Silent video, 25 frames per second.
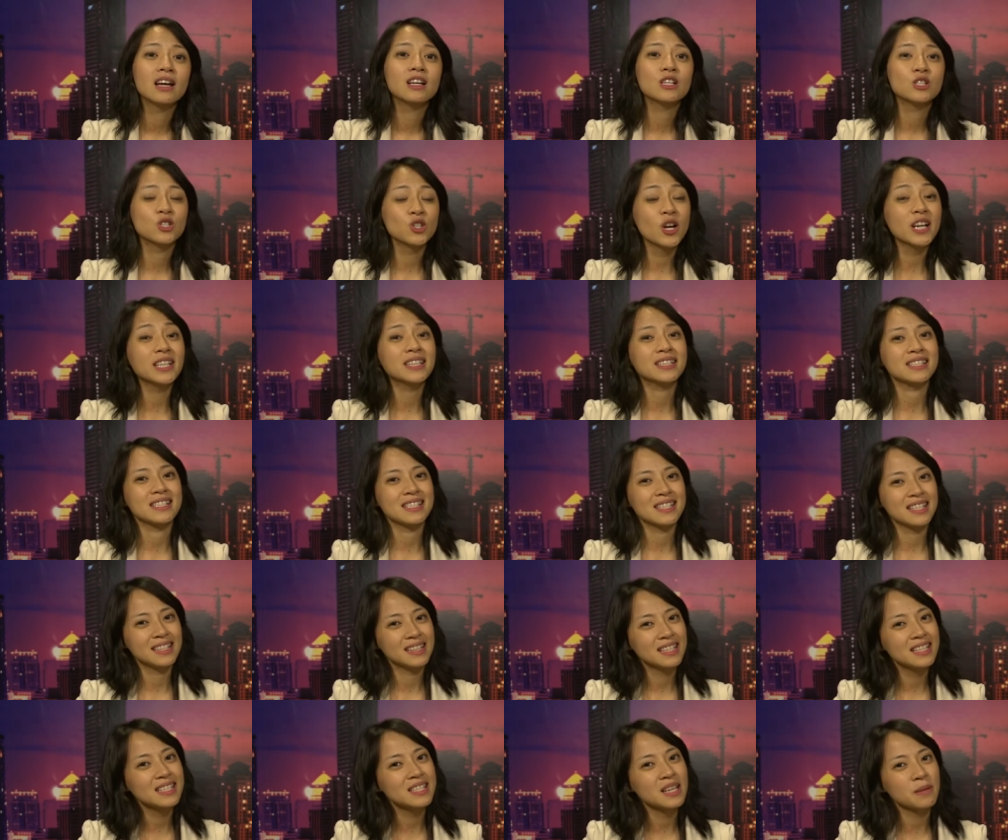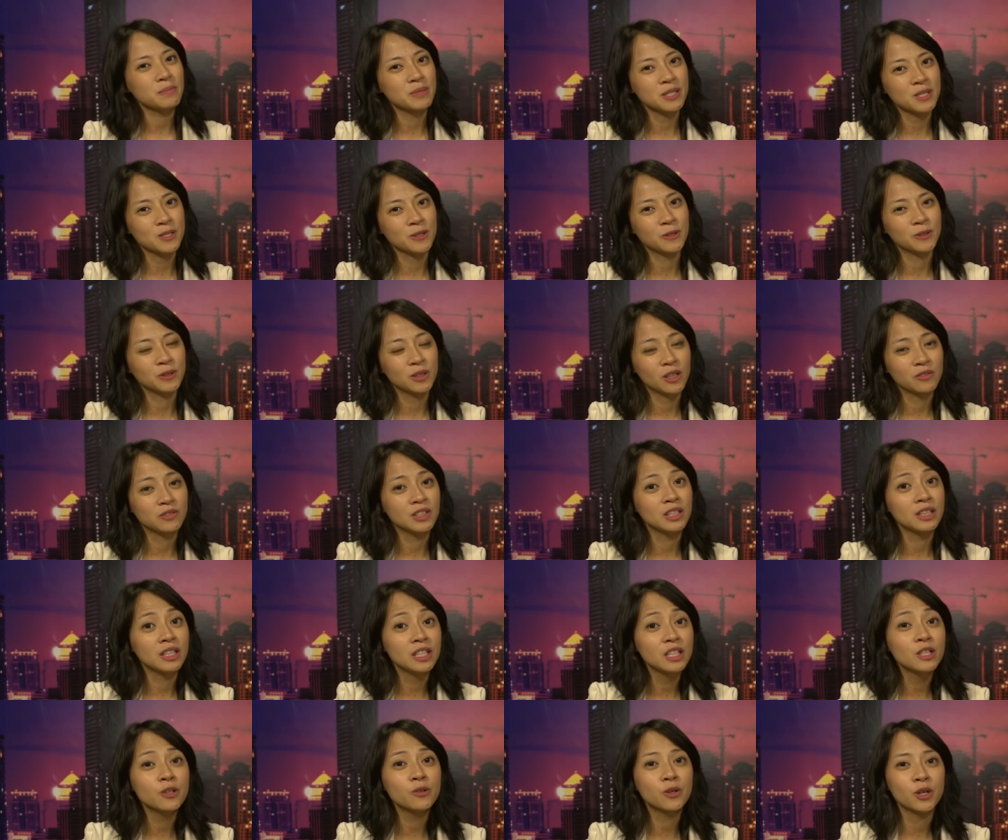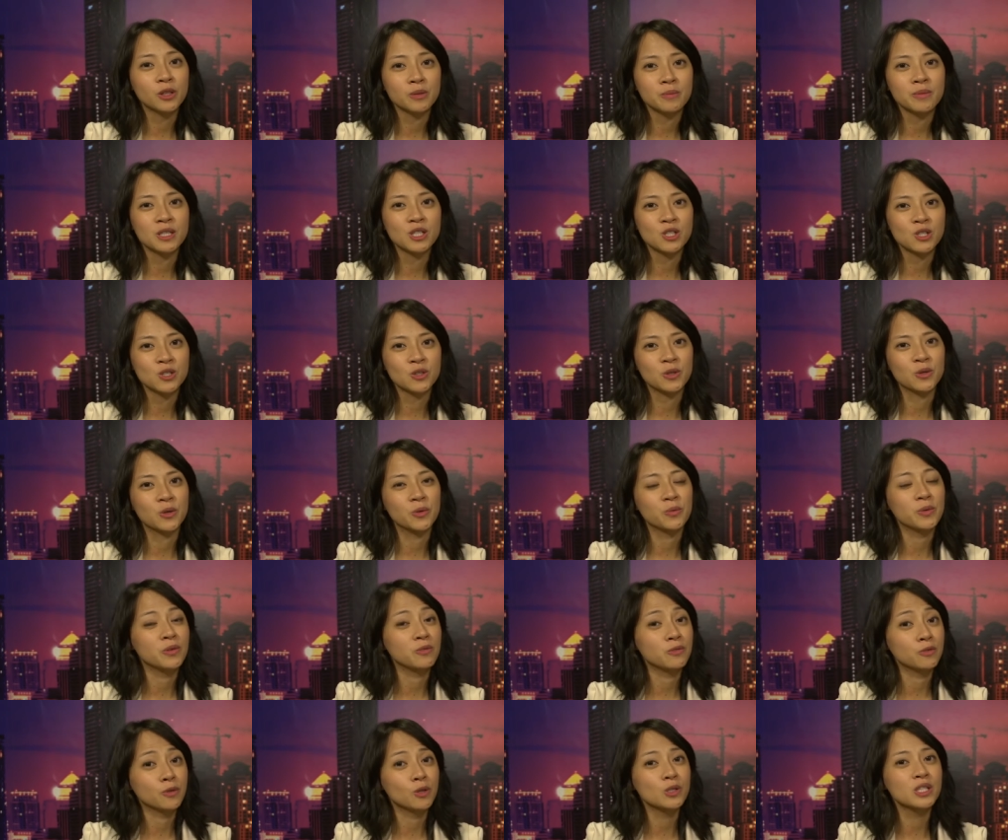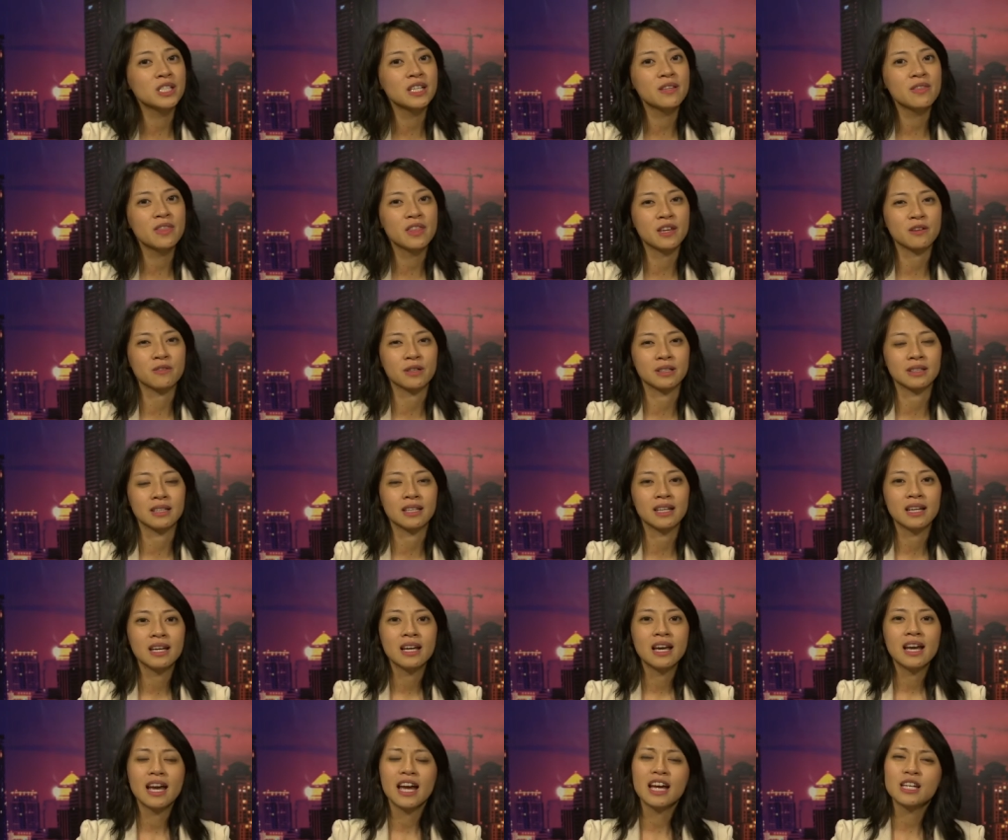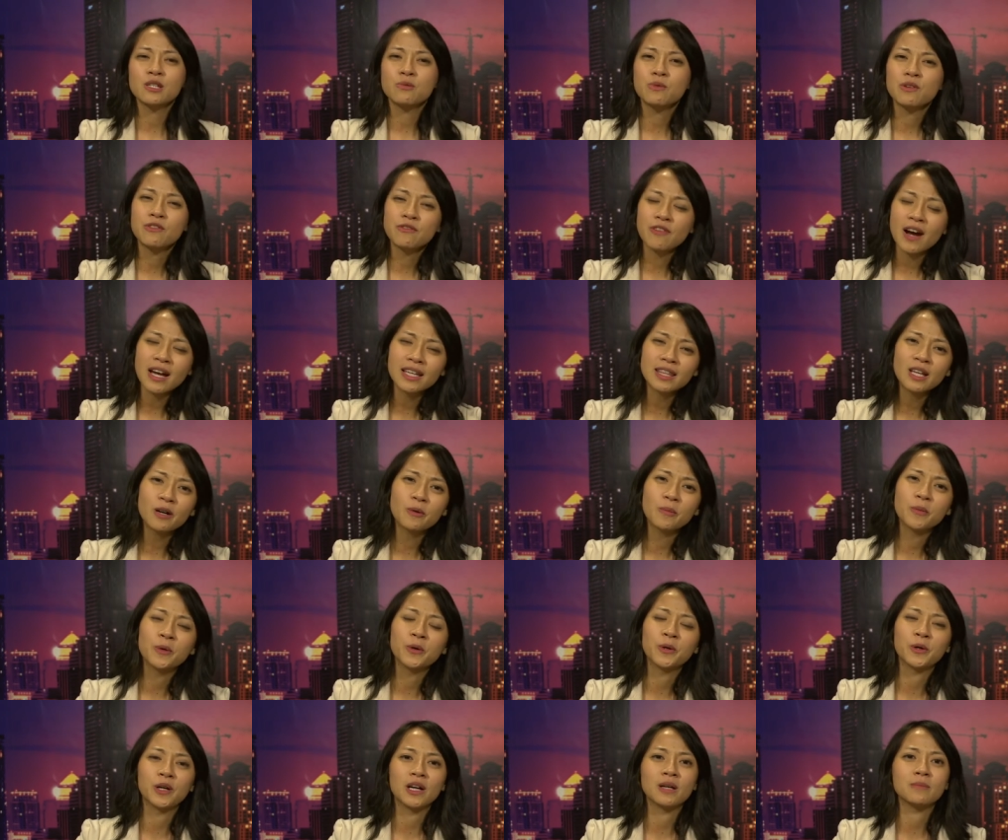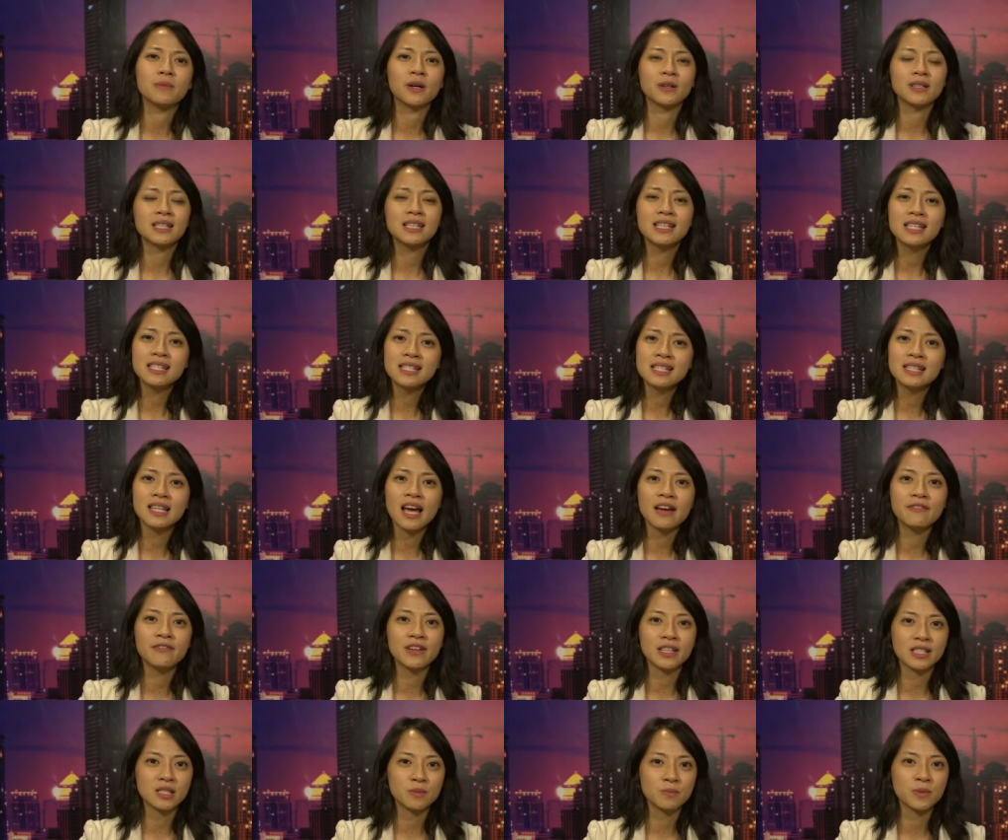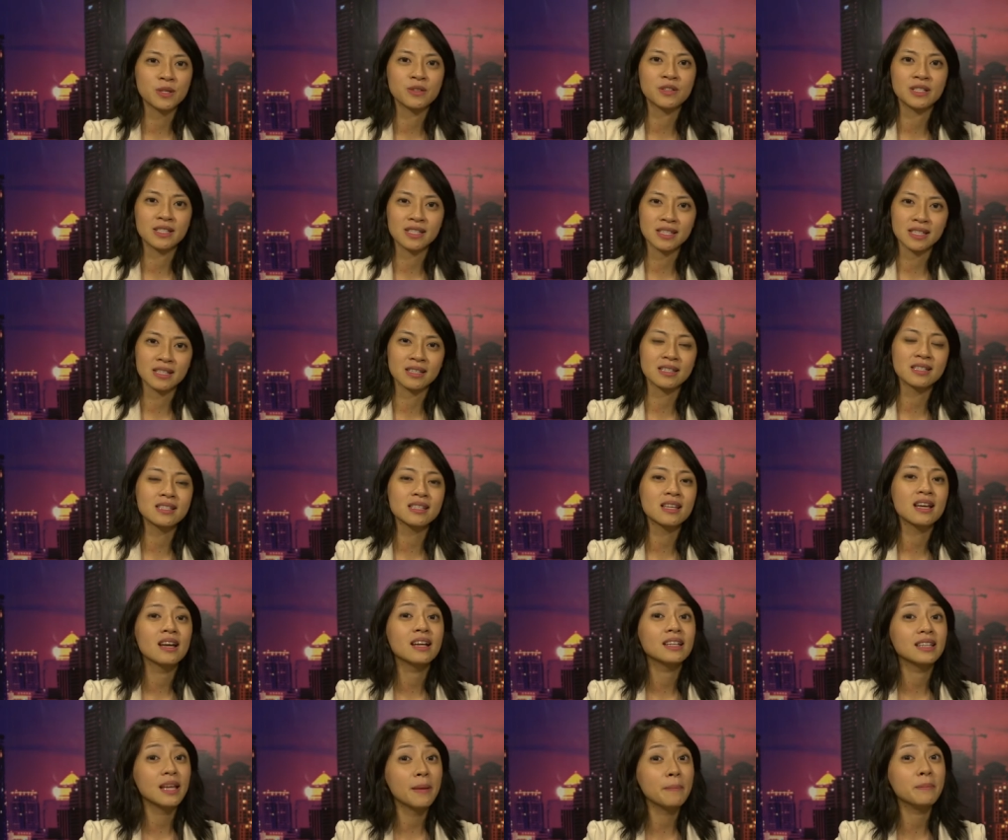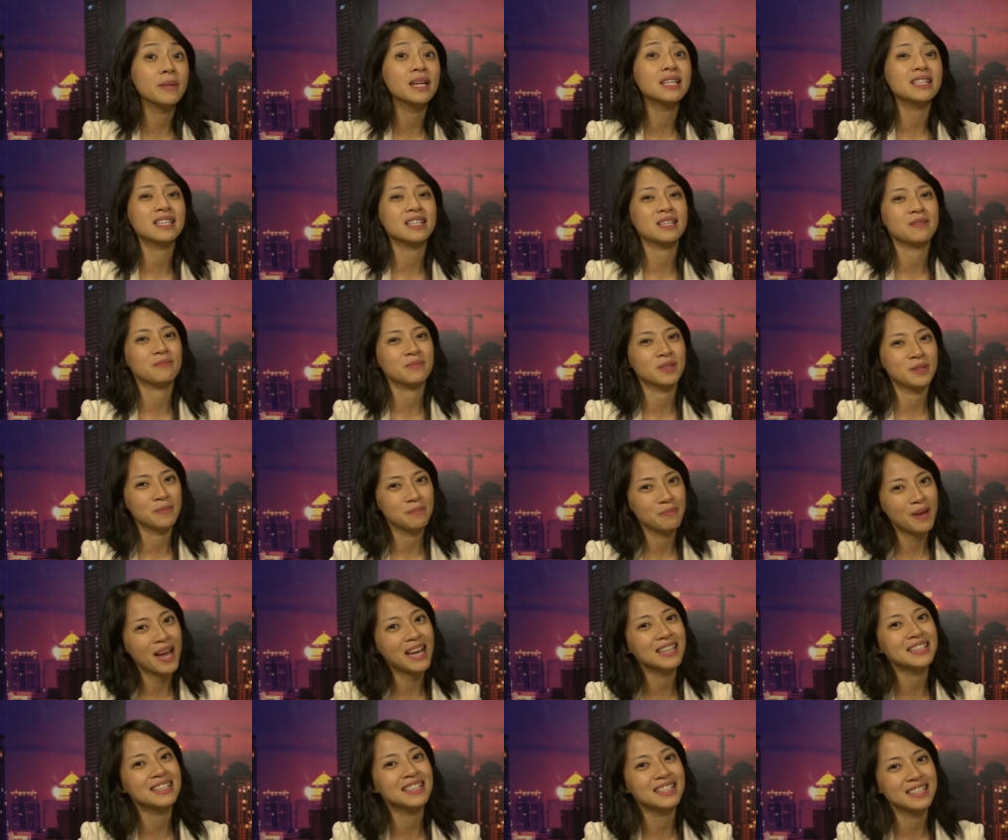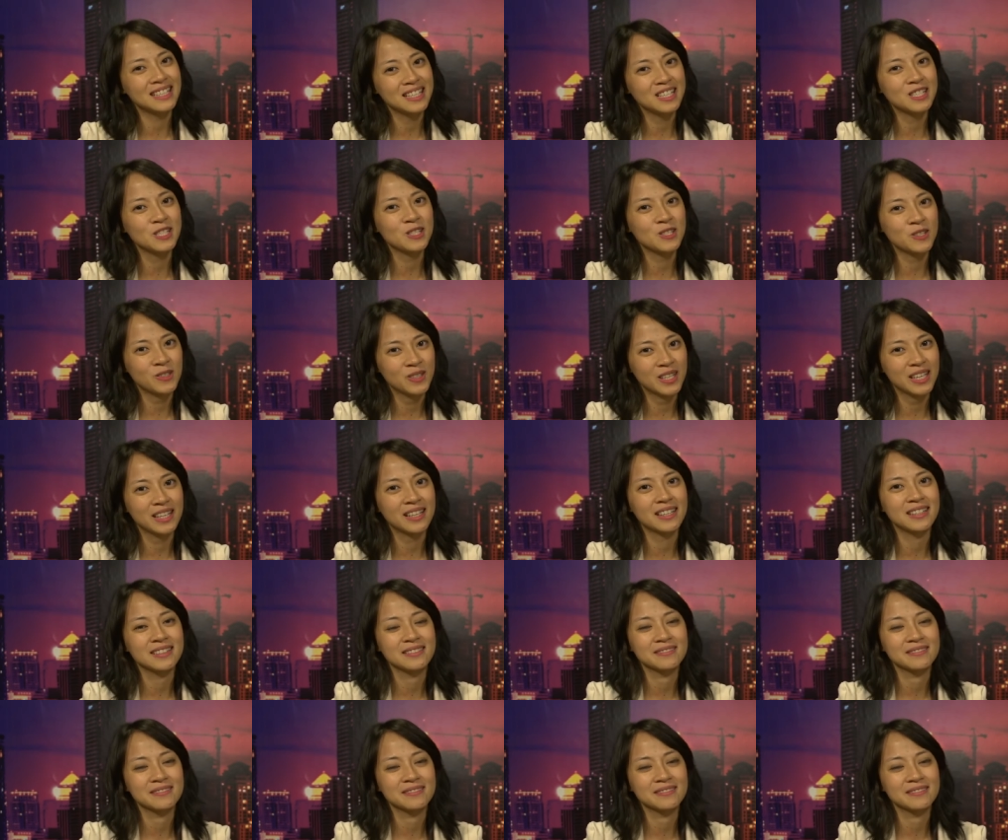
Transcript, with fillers: Join us in this episode of the Leaderonomics Show with Roshan Thiran as we find out more about his life experiences that made him the man he is today.